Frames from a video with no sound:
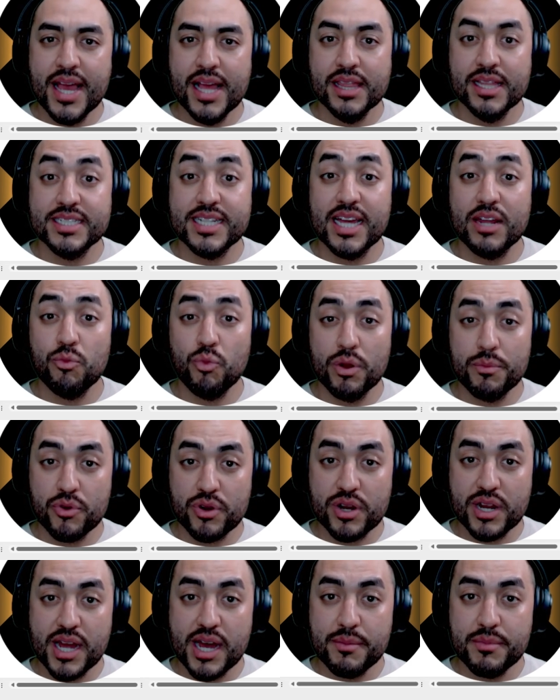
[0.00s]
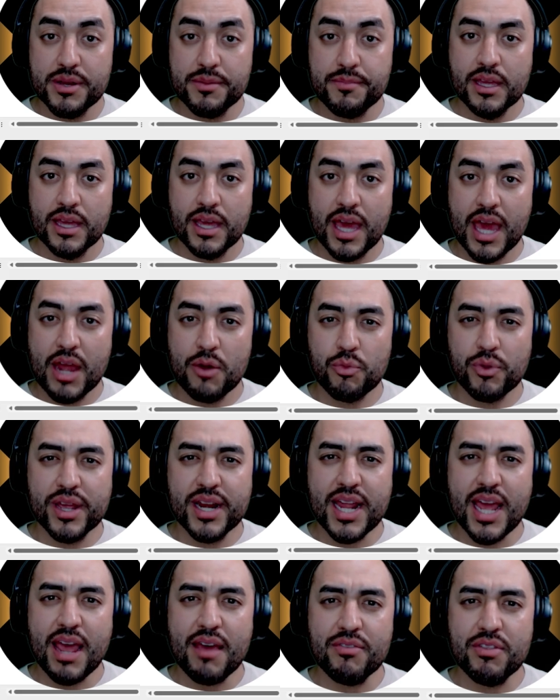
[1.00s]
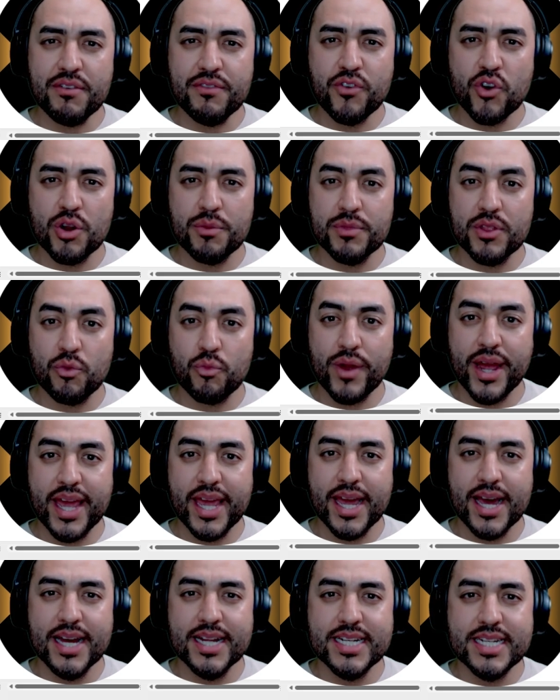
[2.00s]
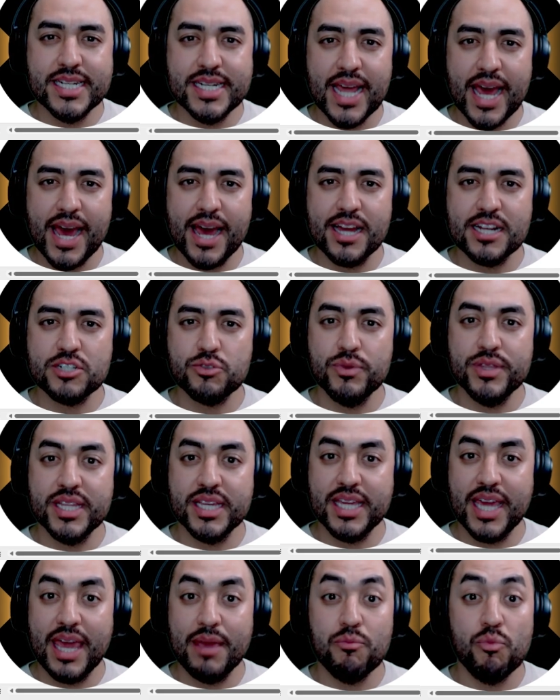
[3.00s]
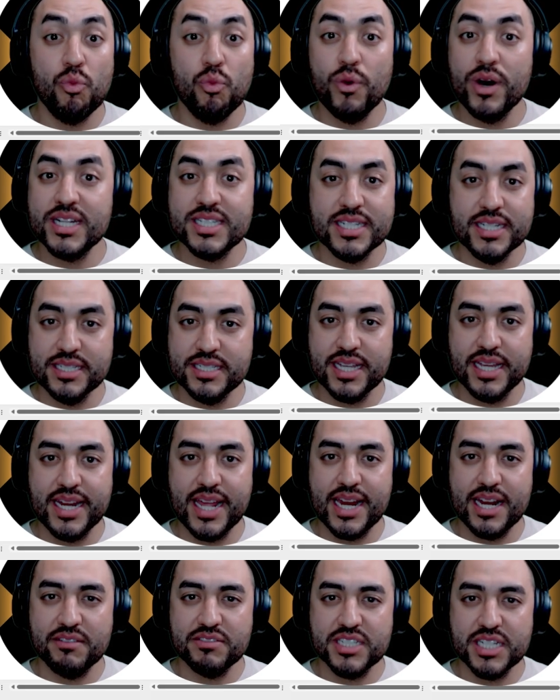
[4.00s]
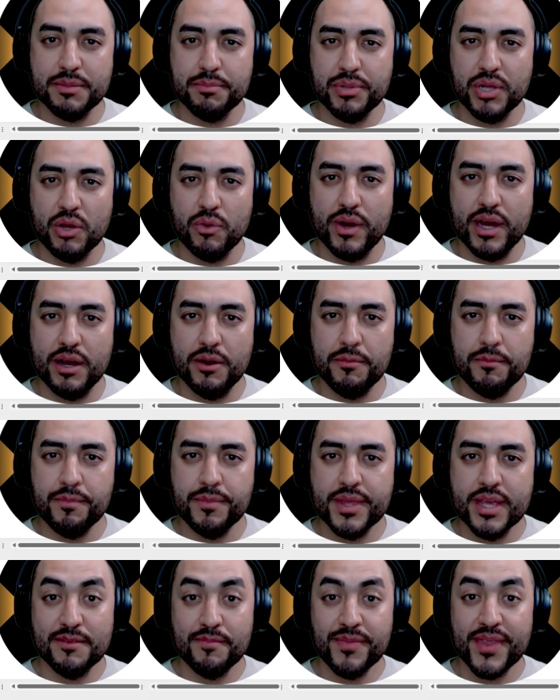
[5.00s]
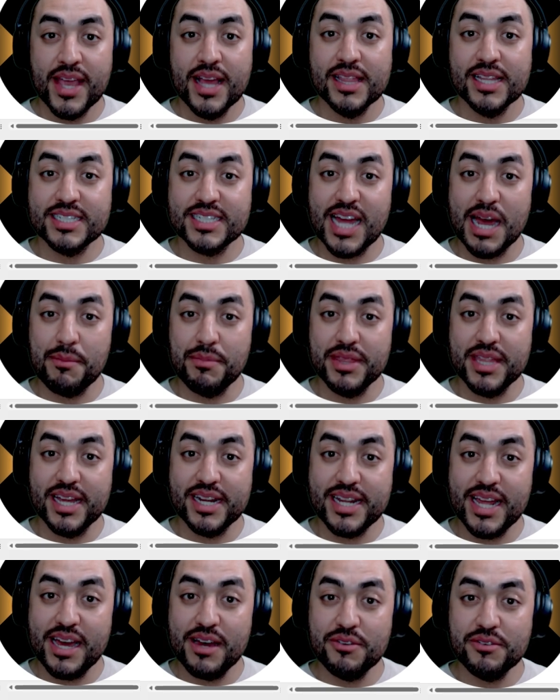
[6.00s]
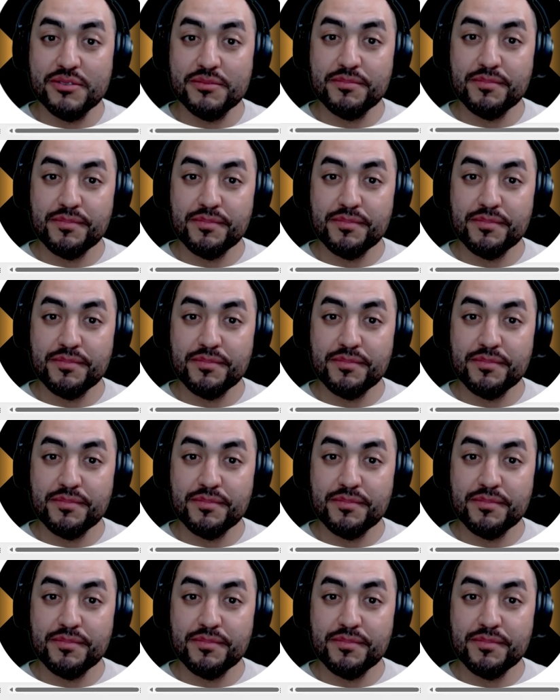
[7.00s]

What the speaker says: Let's add one more comma, and we're gonna have the formula write a dash when the game wasn't an NFC blowout. Let's copy that down.